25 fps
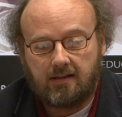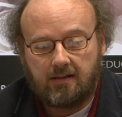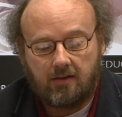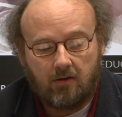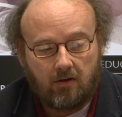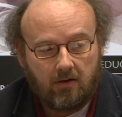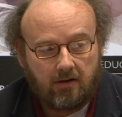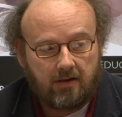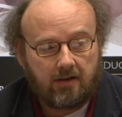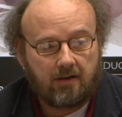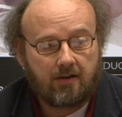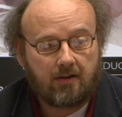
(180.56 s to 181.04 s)
the
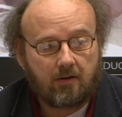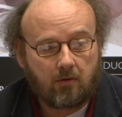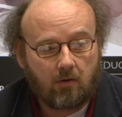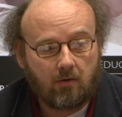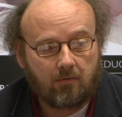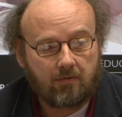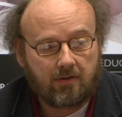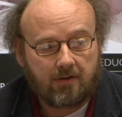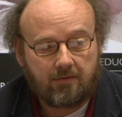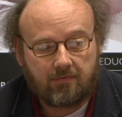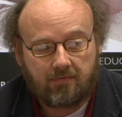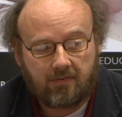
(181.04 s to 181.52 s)
early
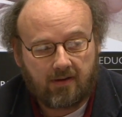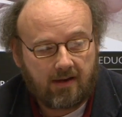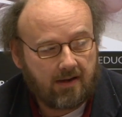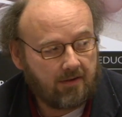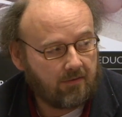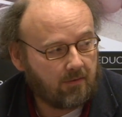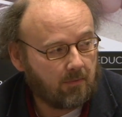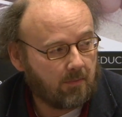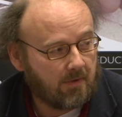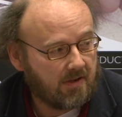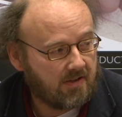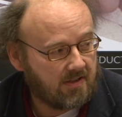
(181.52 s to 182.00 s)
recovery
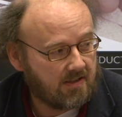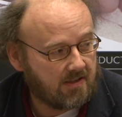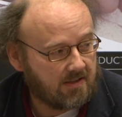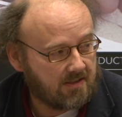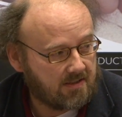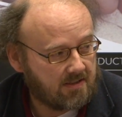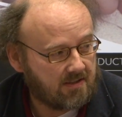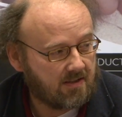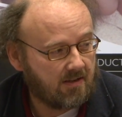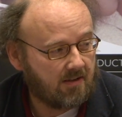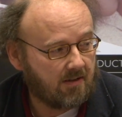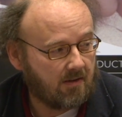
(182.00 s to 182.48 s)
phase, which
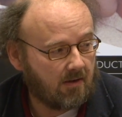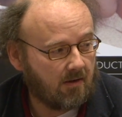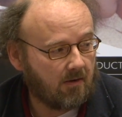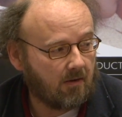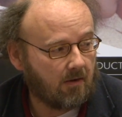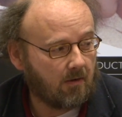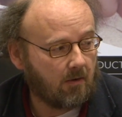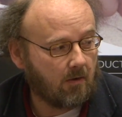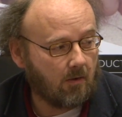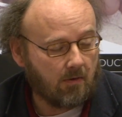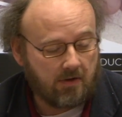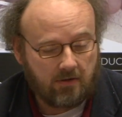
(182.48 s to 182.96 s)
is
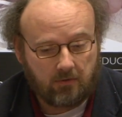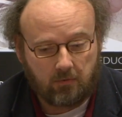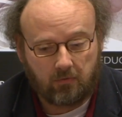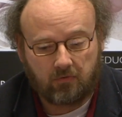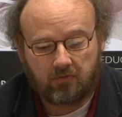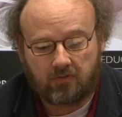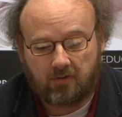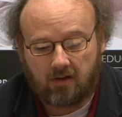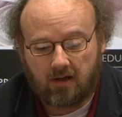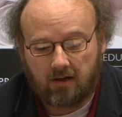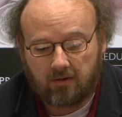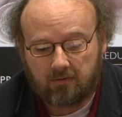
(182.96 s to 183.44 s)
going to
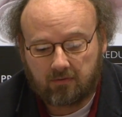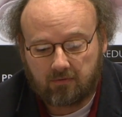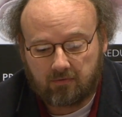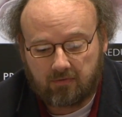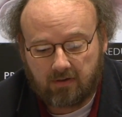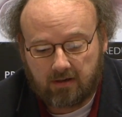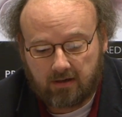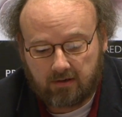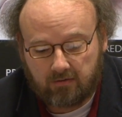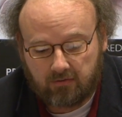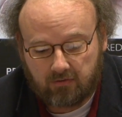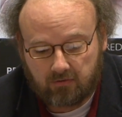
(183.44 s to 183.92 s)
start
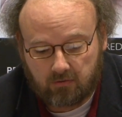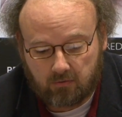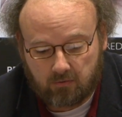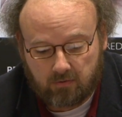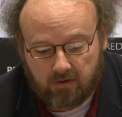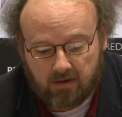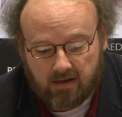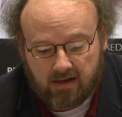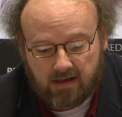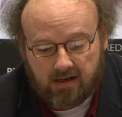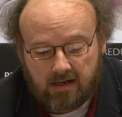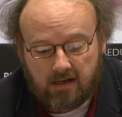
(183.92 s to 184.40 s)
very
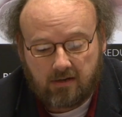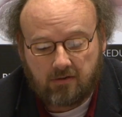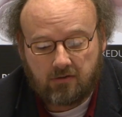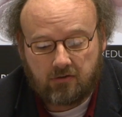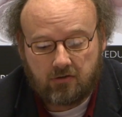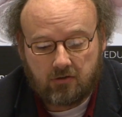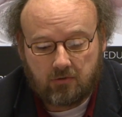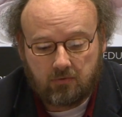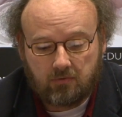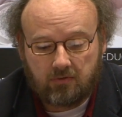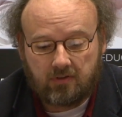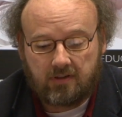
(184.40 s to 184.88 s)
soon. In
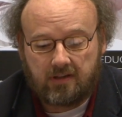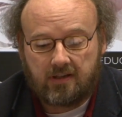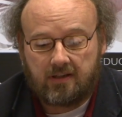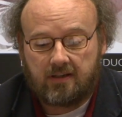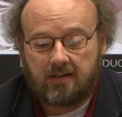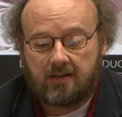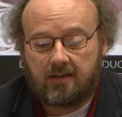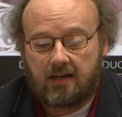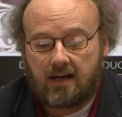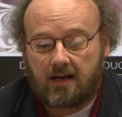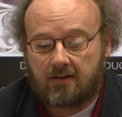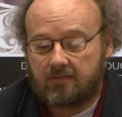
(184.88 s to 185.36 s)
June,
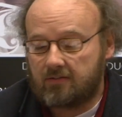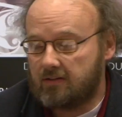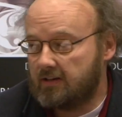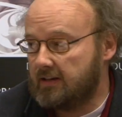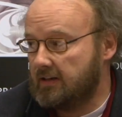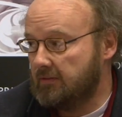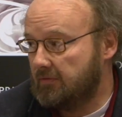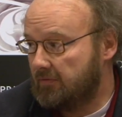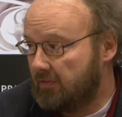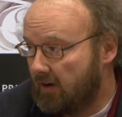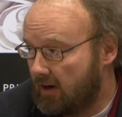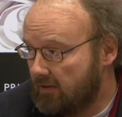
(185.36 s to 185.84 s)
actually
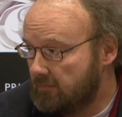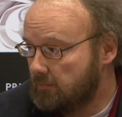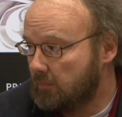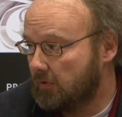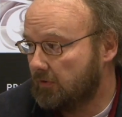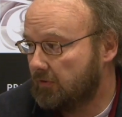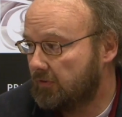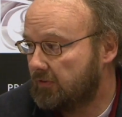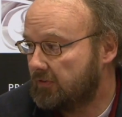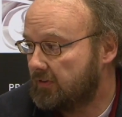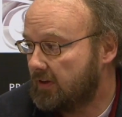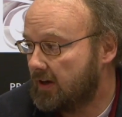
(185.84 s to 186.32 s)
in 5
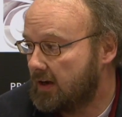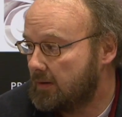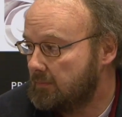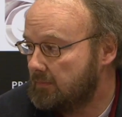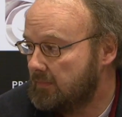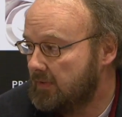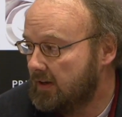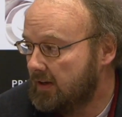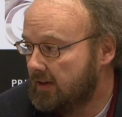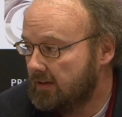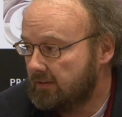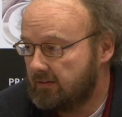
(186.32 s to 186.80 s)
months'
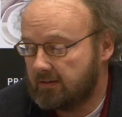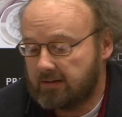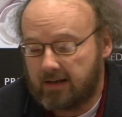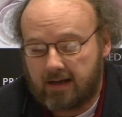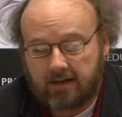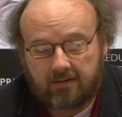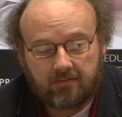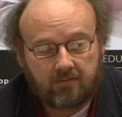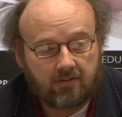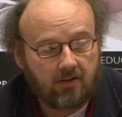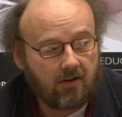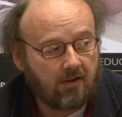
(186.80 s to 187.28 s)
time, the
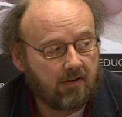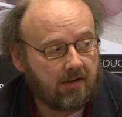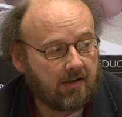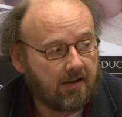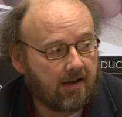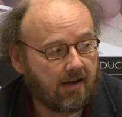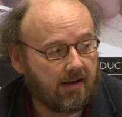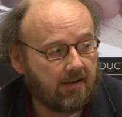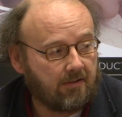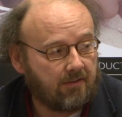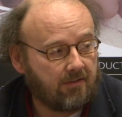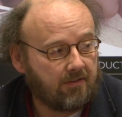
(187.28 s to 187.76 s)
next
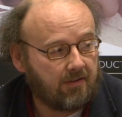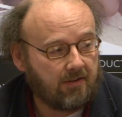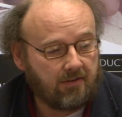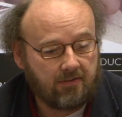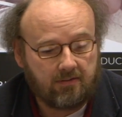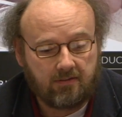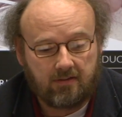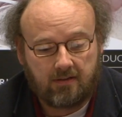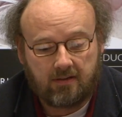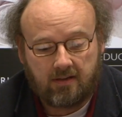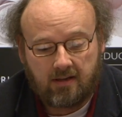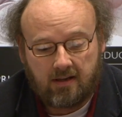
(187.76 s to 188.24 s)
hurricane
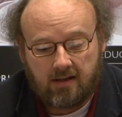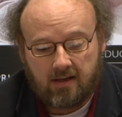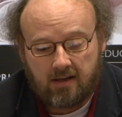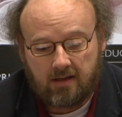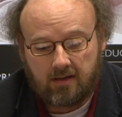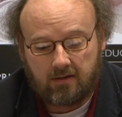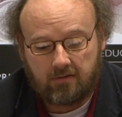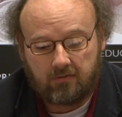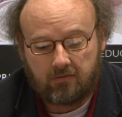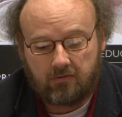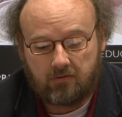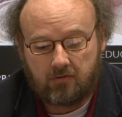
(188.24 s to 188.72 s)
season
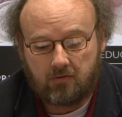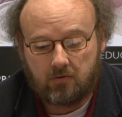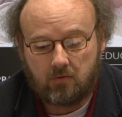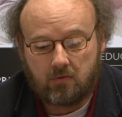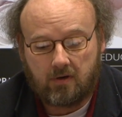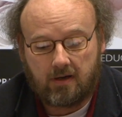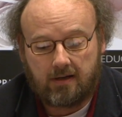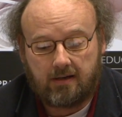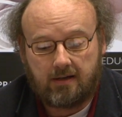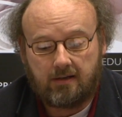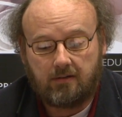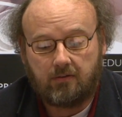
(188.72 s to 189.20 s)
is
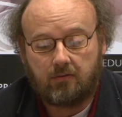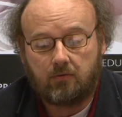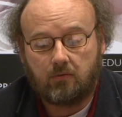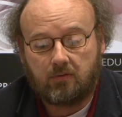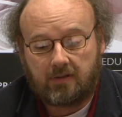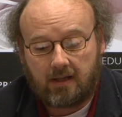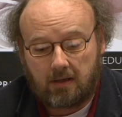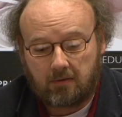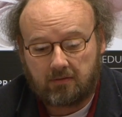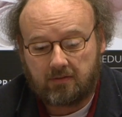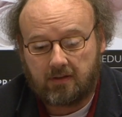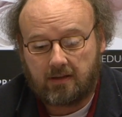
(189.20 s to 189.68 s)
due, and in
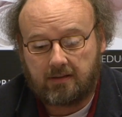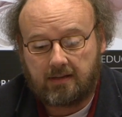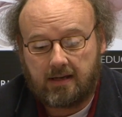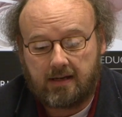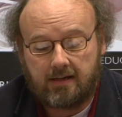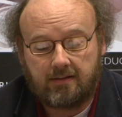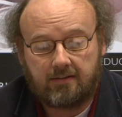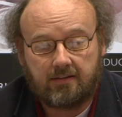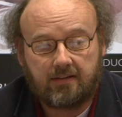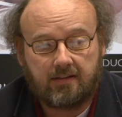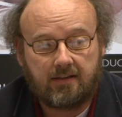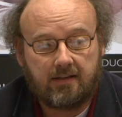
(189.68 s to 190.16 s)

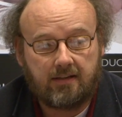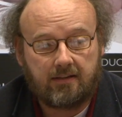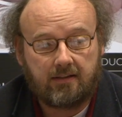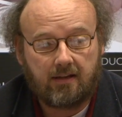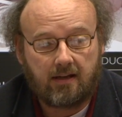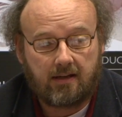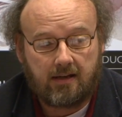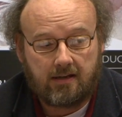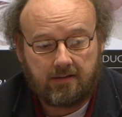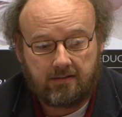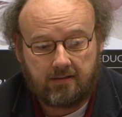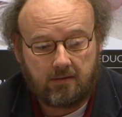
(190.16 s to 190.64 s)
2008,
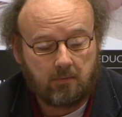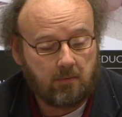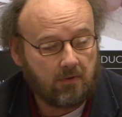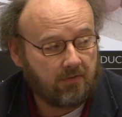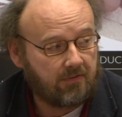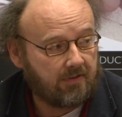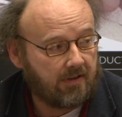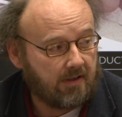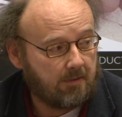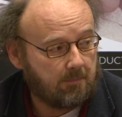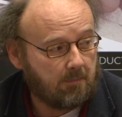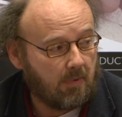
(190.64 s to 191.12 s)
Haiti
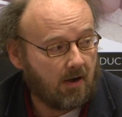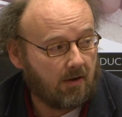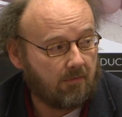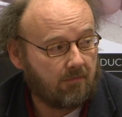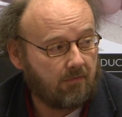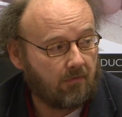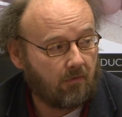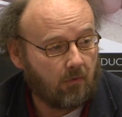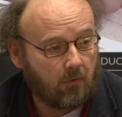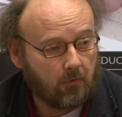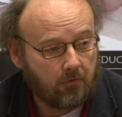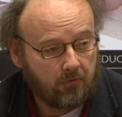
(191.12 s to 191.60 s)
was hit by
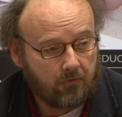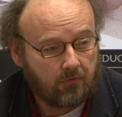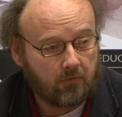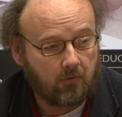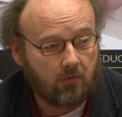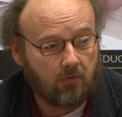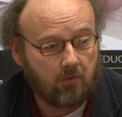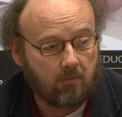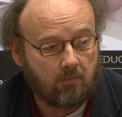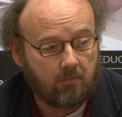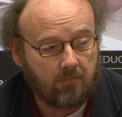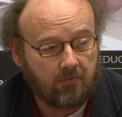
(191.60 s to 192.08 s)
4
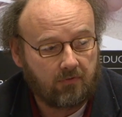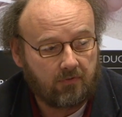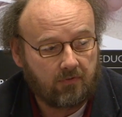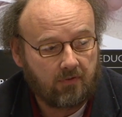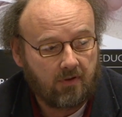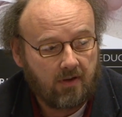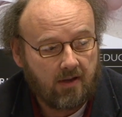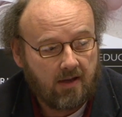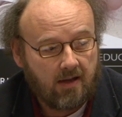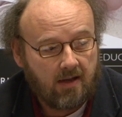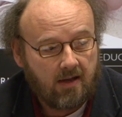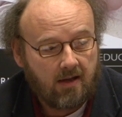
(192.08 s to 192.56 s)
storms,
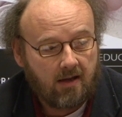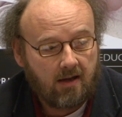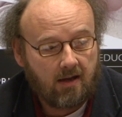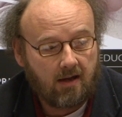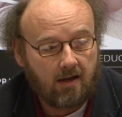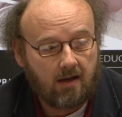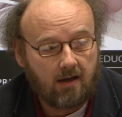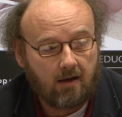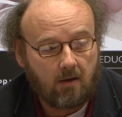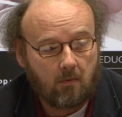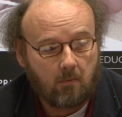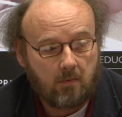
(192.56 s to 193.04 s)

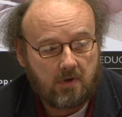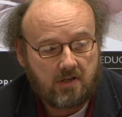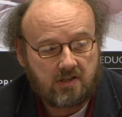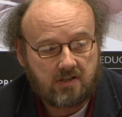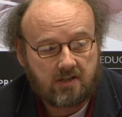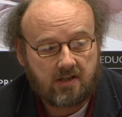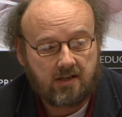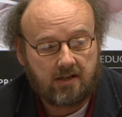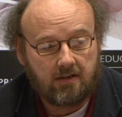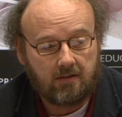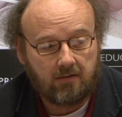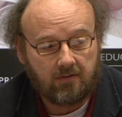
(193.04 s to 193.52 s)

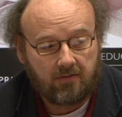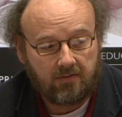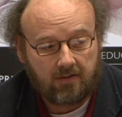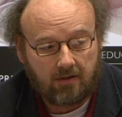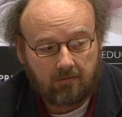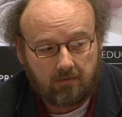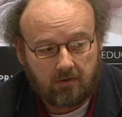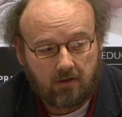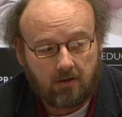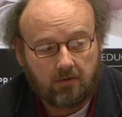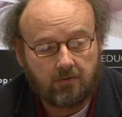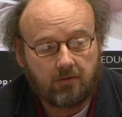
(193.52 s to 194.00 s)
which killed
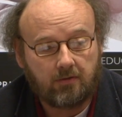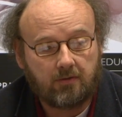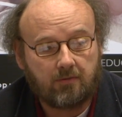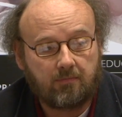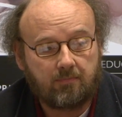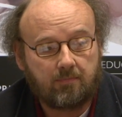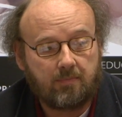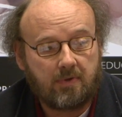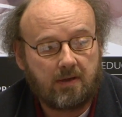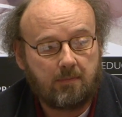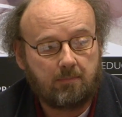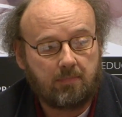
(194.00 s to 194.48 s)
several
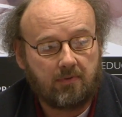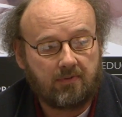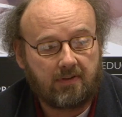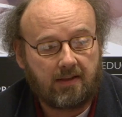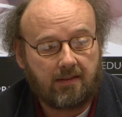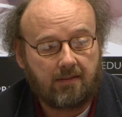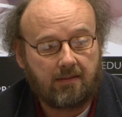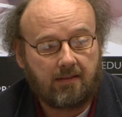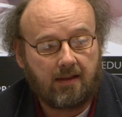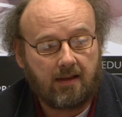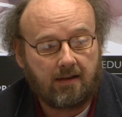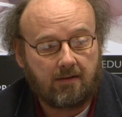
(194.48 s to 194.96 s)
hundred people
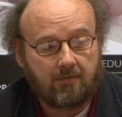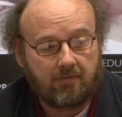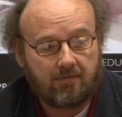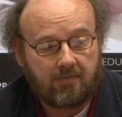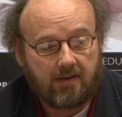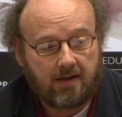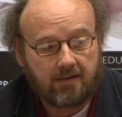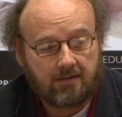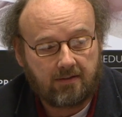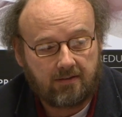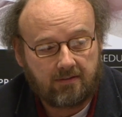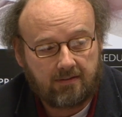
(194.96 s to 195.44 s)
and
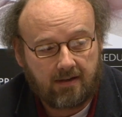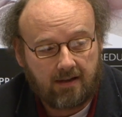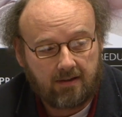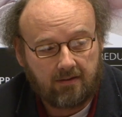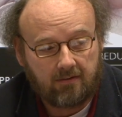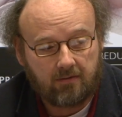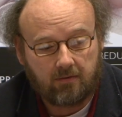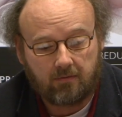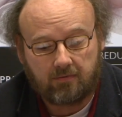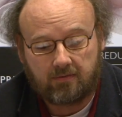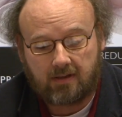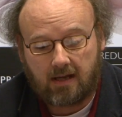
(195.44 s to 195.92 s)
affected
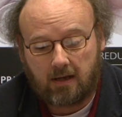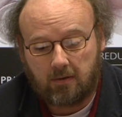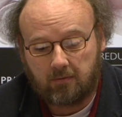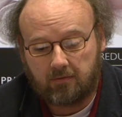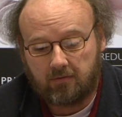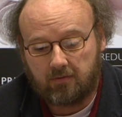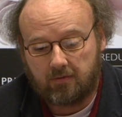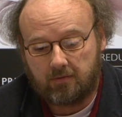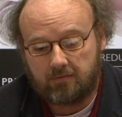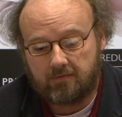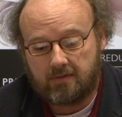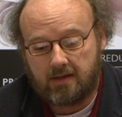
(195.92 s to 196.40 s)
tens of
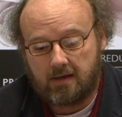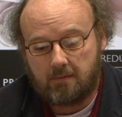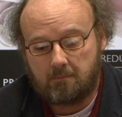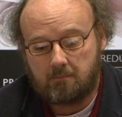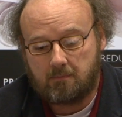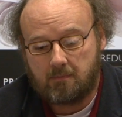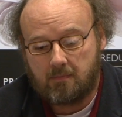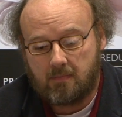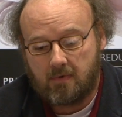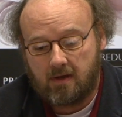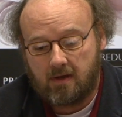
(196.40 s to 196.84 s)
thousands of them.